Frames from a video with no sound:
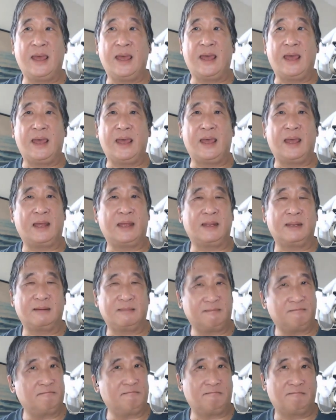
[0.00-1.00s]
and
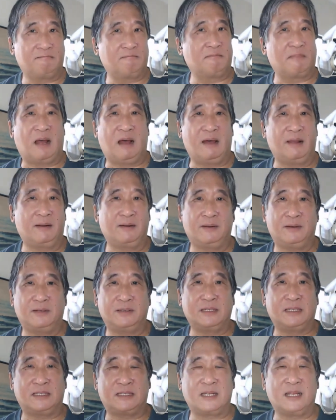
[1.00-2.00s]
I don't know.
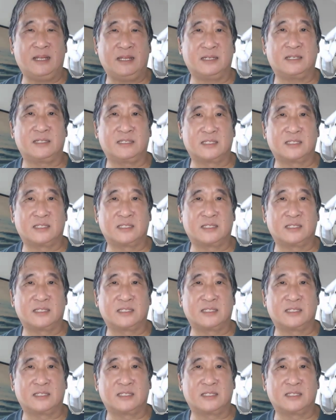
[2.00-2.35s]
It's it